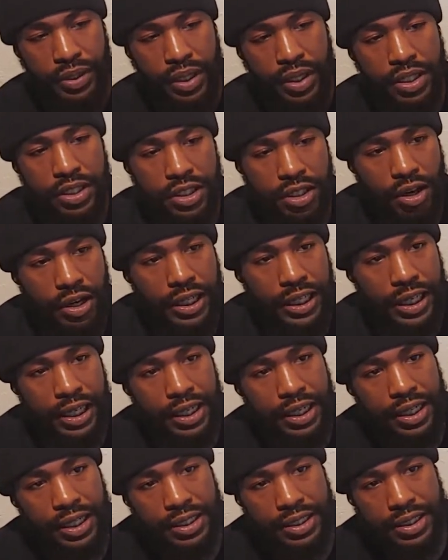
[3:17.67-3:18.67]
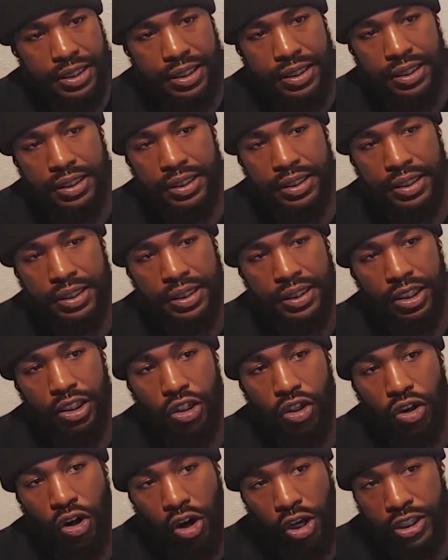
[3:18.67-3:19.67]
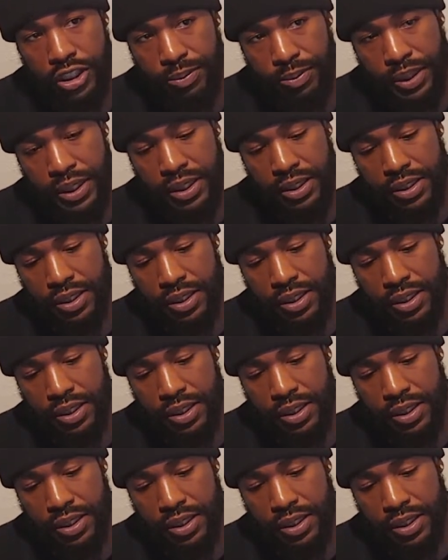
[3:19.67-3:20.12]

Started getting into the Crossmans.